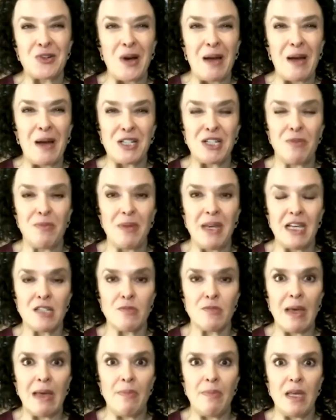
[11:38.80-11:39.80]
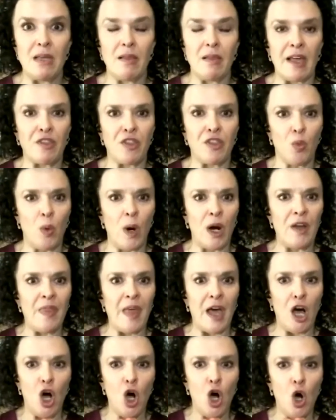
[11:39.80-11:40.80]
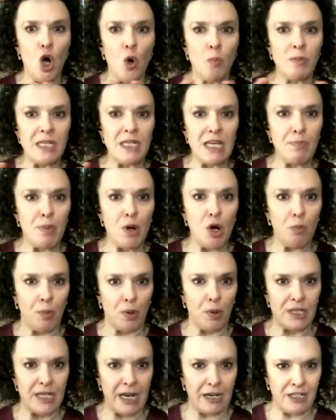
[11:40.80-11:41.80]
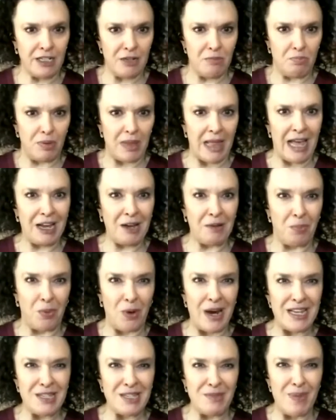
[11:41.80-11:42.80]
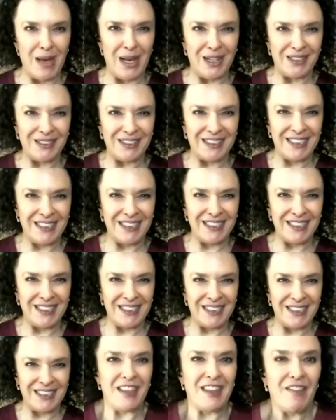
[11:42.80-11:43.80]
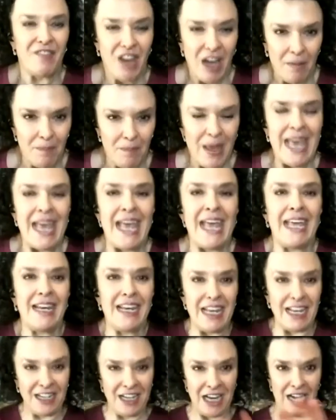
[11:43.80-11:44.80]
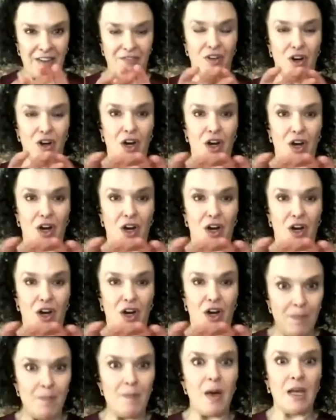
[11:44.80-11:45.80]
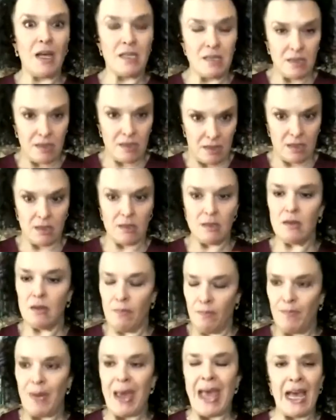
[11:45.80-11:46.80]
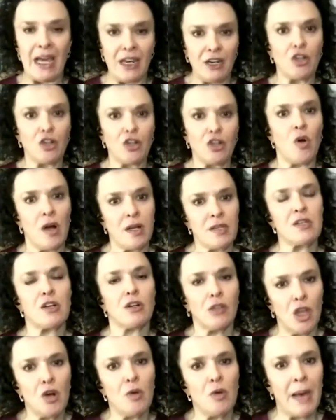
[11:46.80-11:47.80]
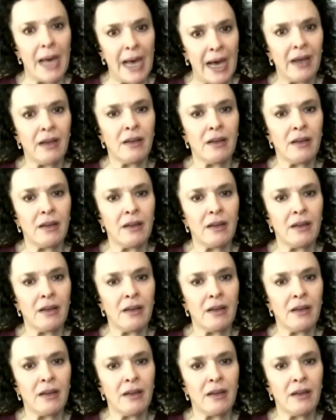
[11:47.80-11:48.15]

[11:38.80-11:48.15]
it to me as maybe like they're wearing that Home Depot protective black brace belt, that they've got pain in kind of a band across their low back.